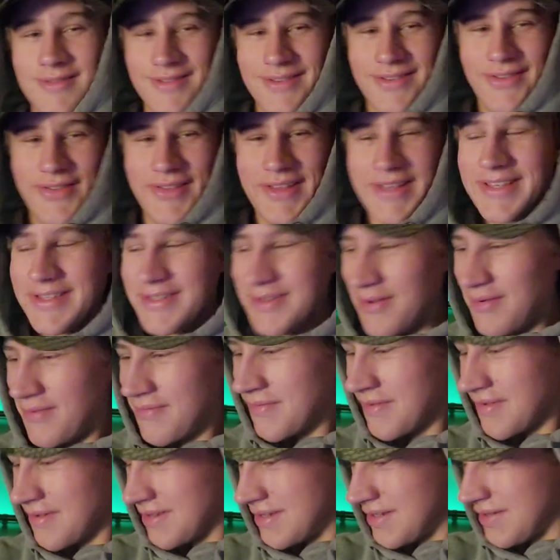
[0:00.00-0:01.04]
that's all
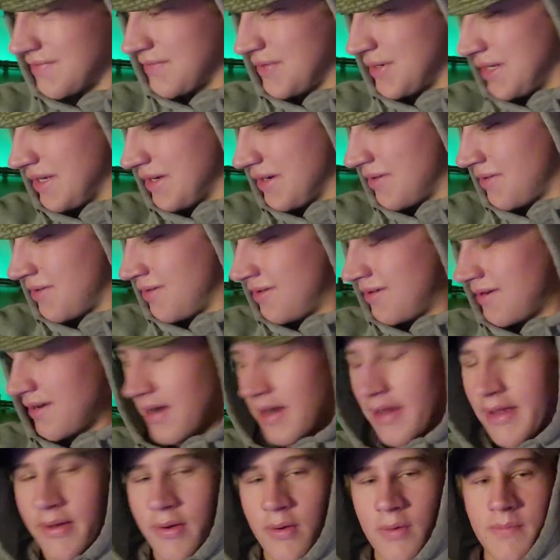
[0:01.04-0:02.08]
for this video. I
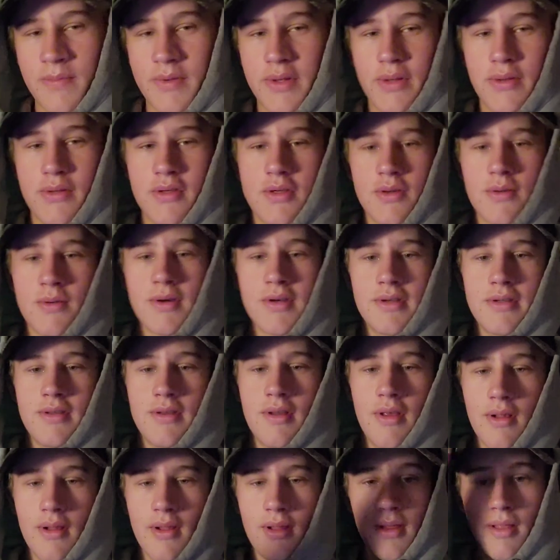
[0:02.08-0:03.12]
hope you enjoyed.
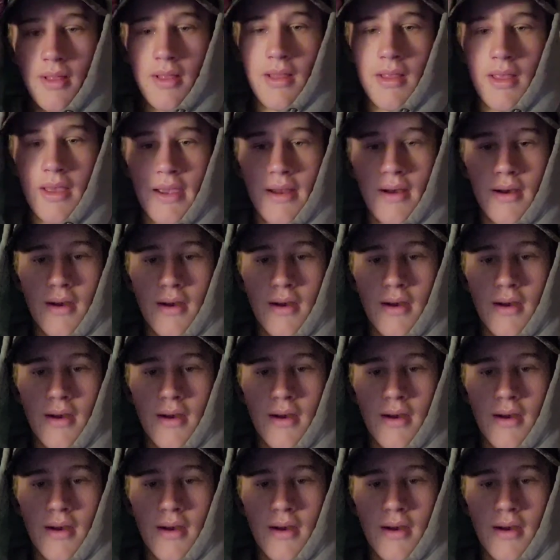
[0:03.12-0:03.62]
Later.